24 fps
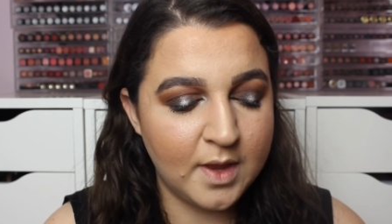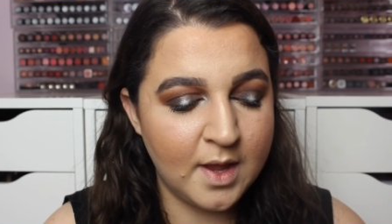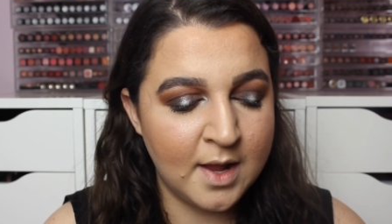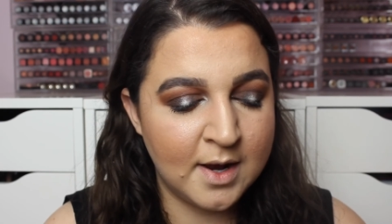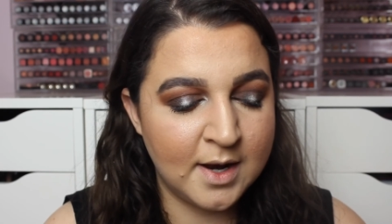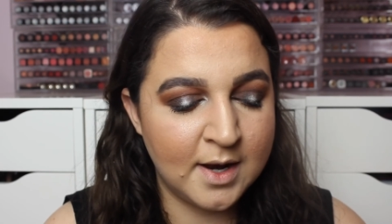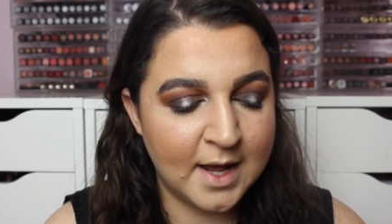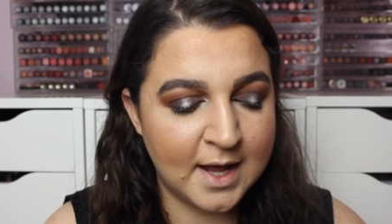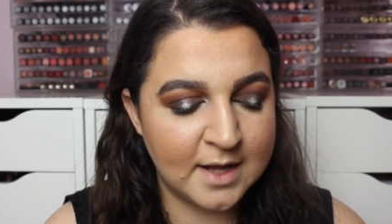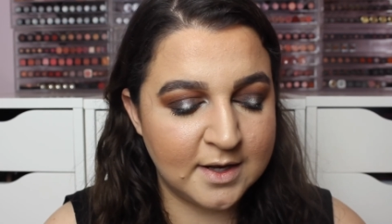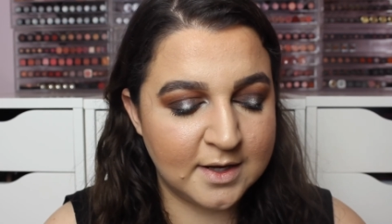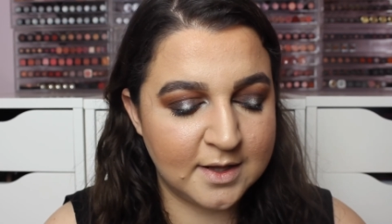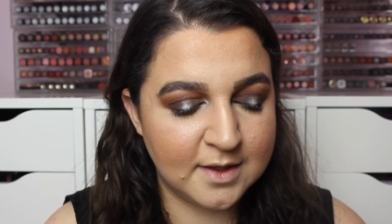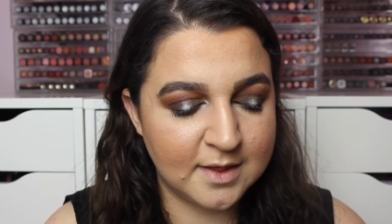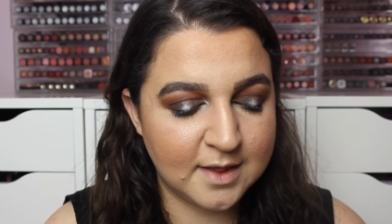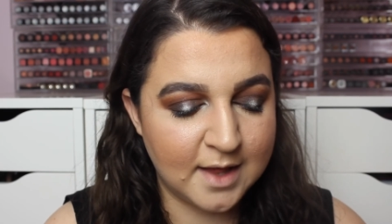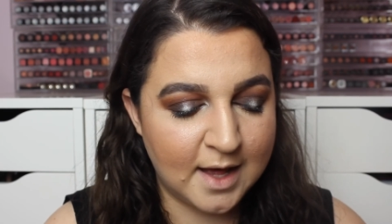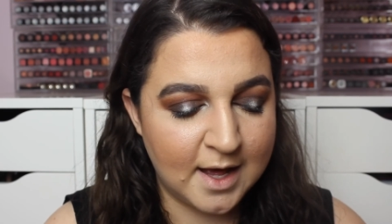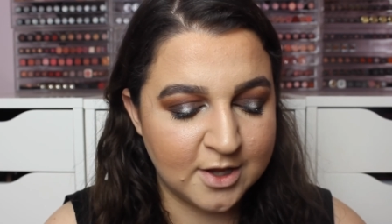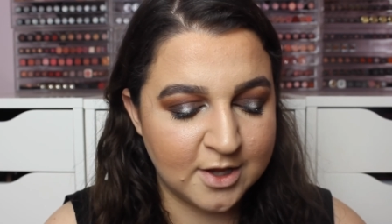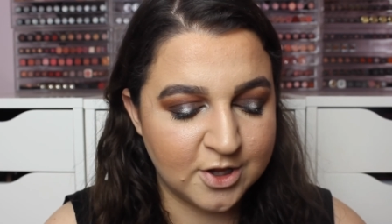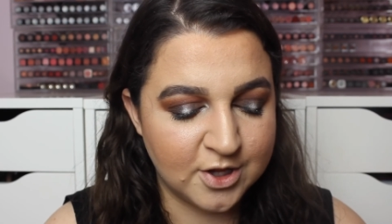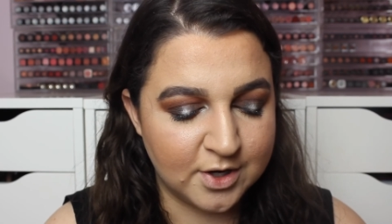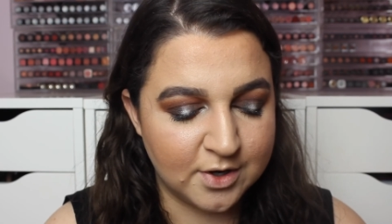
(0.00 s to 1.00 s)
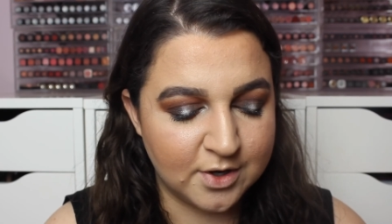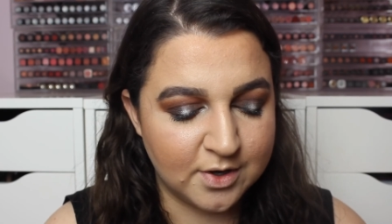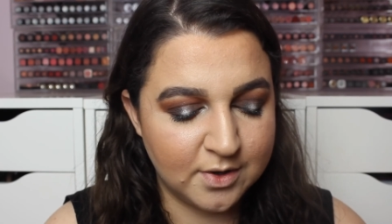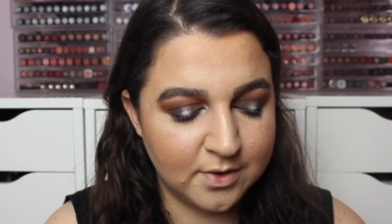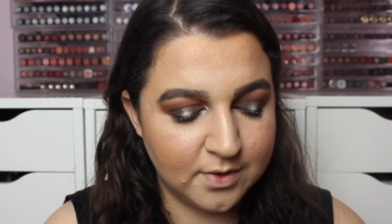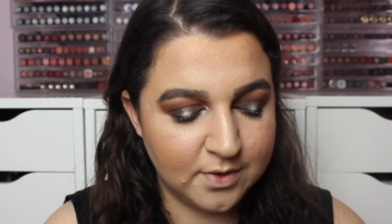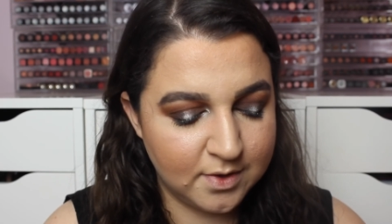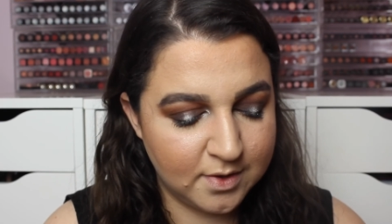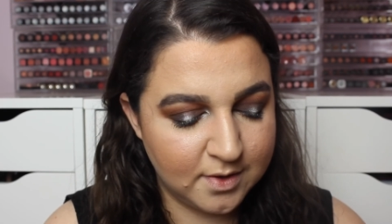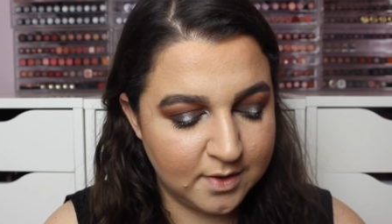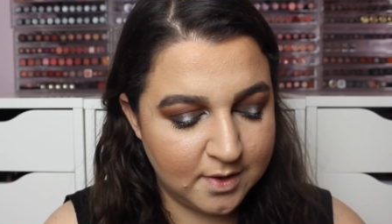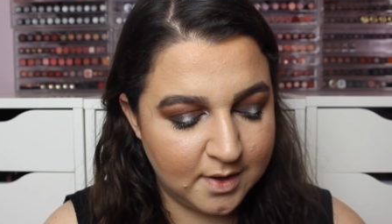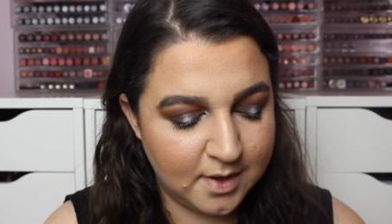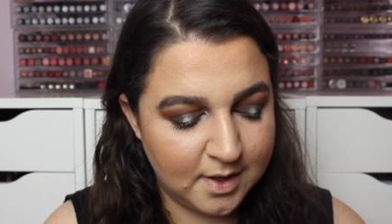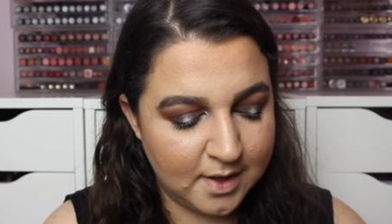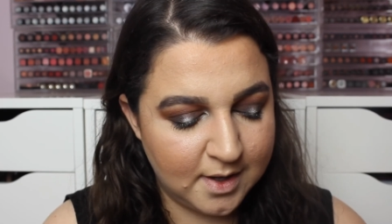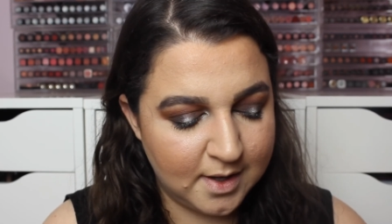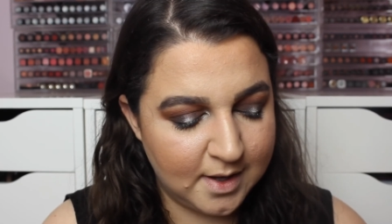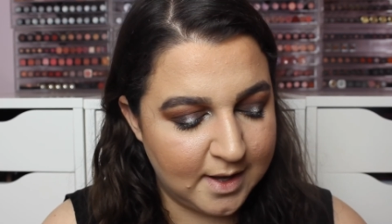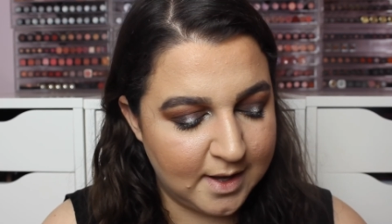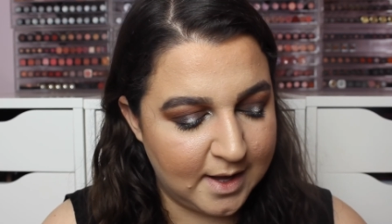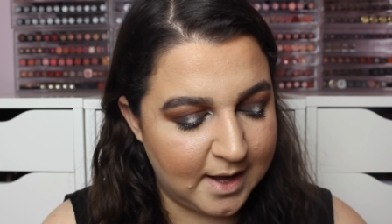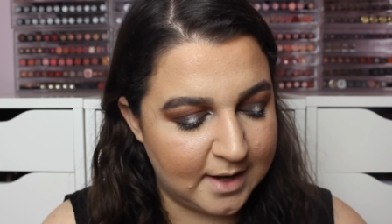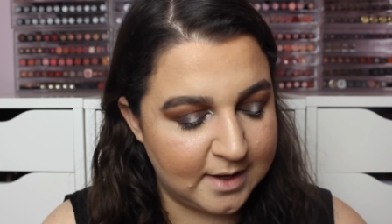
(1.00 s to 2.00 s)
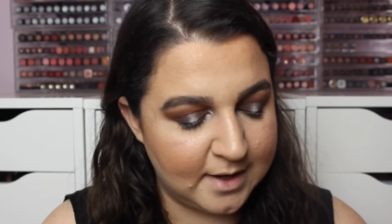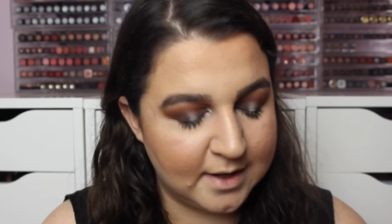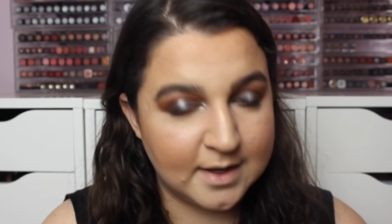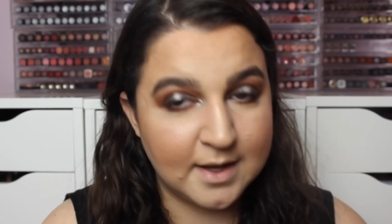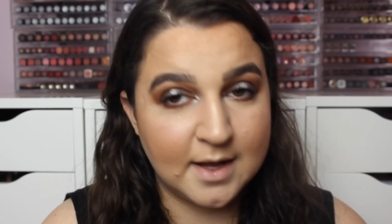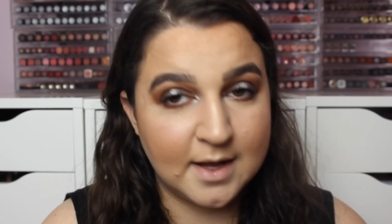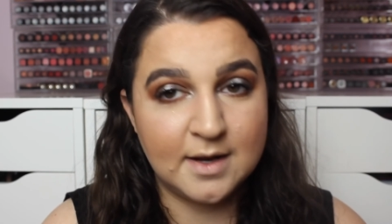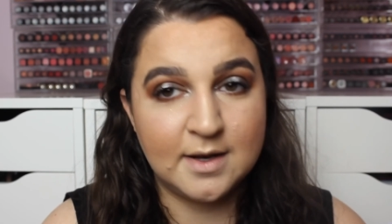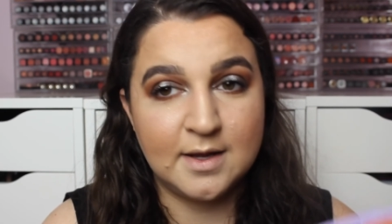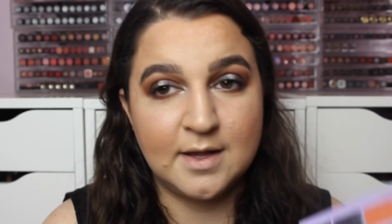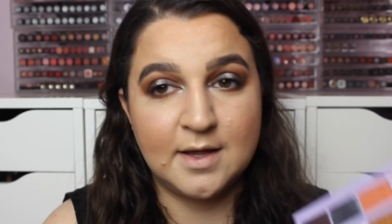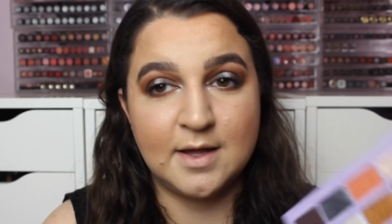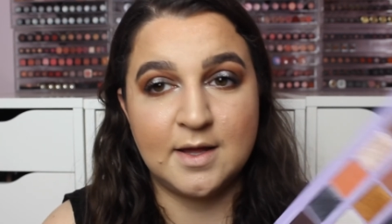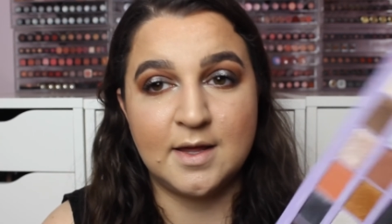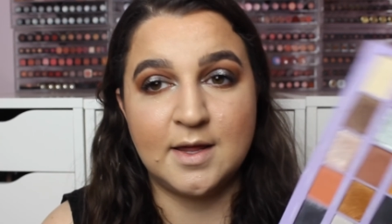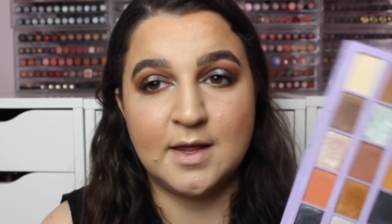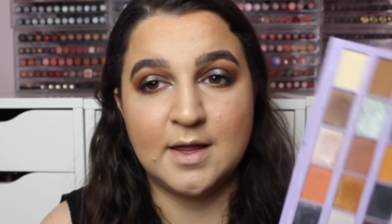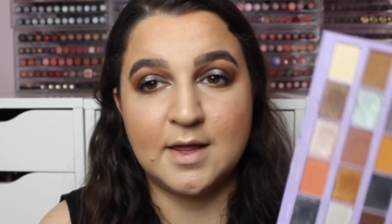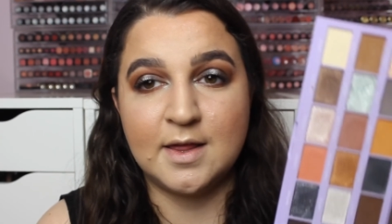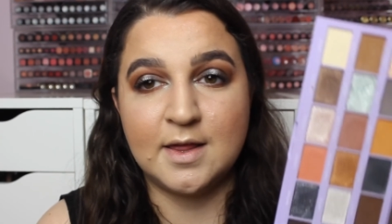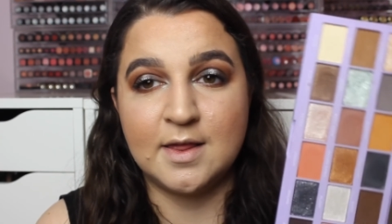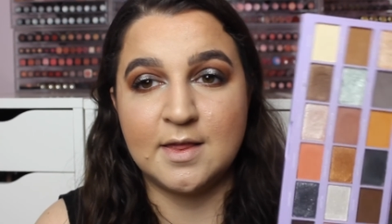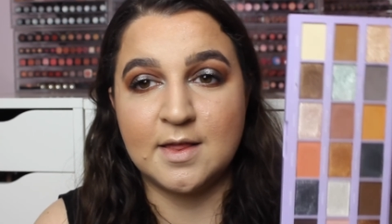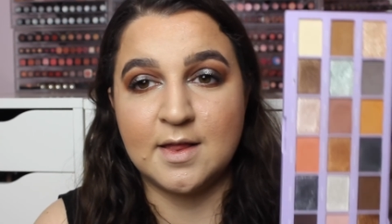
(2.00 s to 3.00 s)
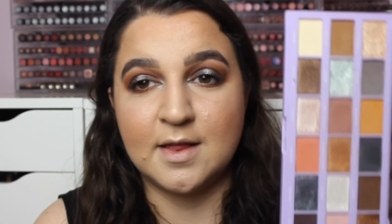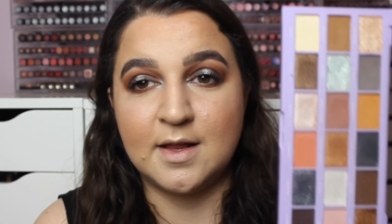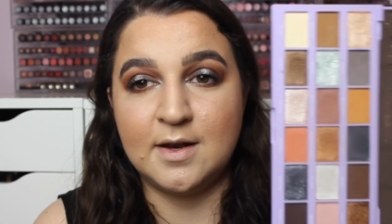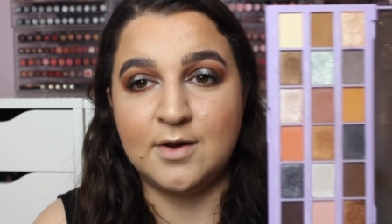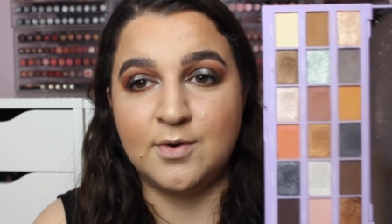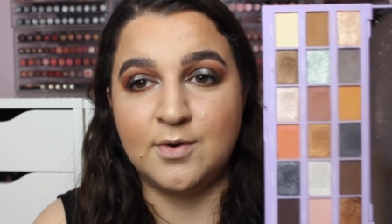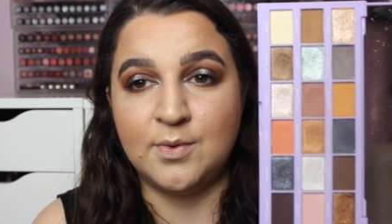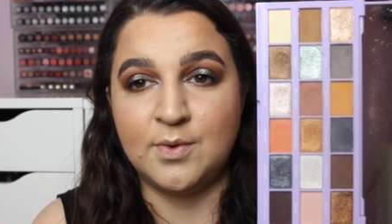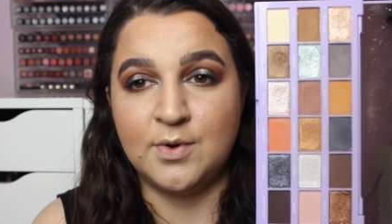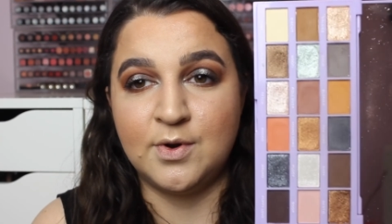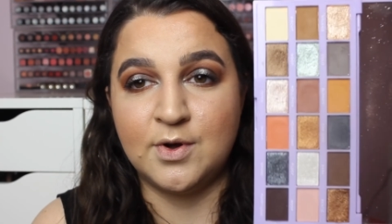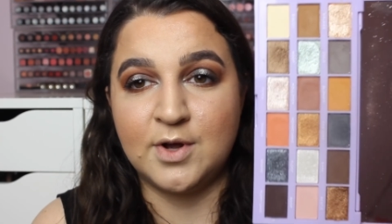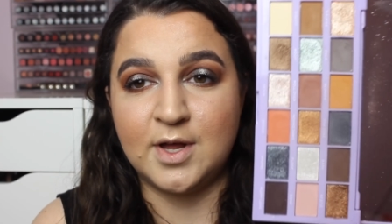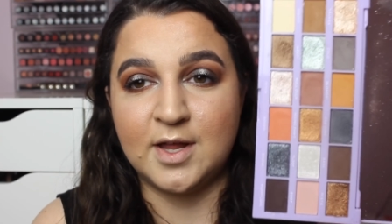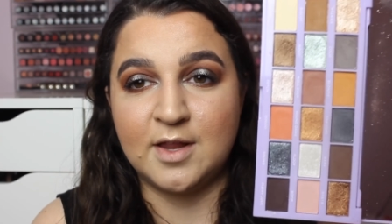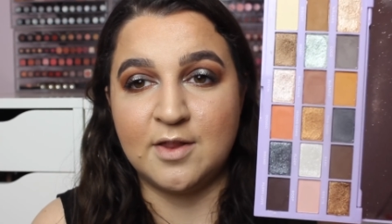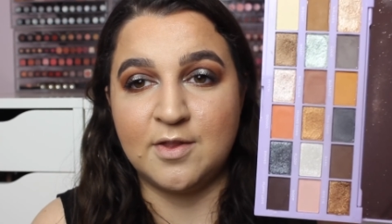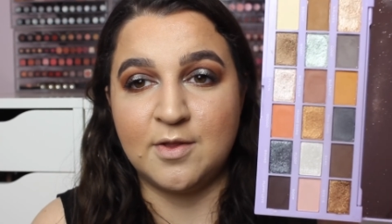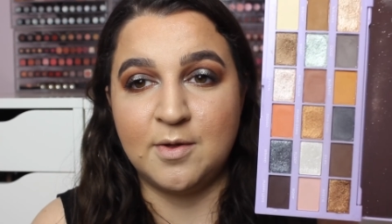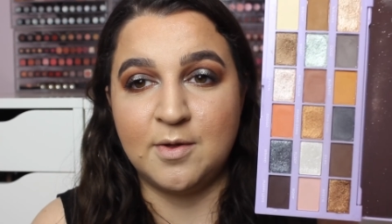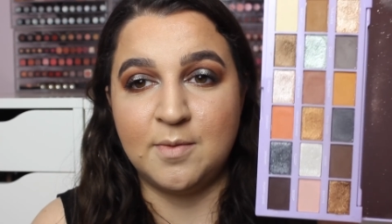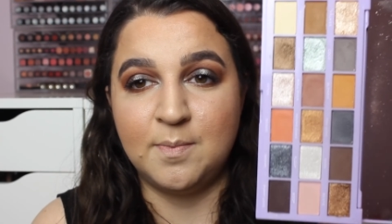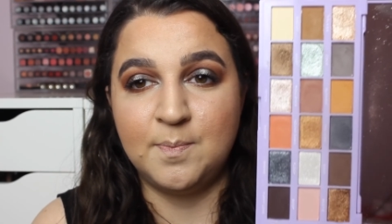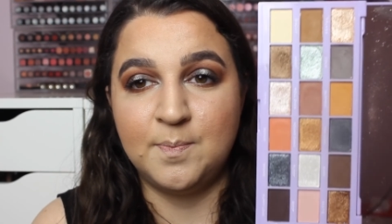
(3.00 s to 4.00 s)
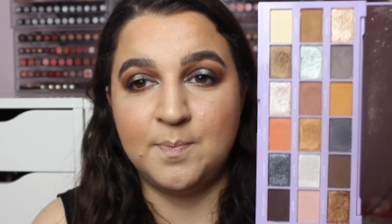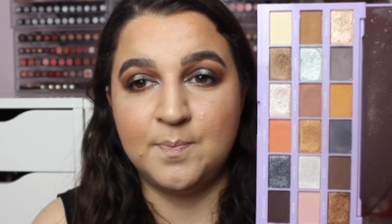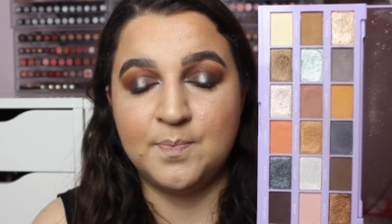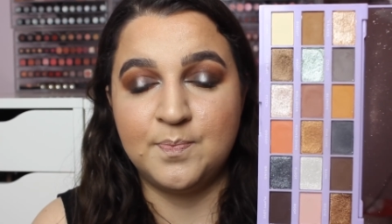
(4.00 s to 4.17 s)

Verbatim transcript: like these eyeshadows and again here is a little look at them.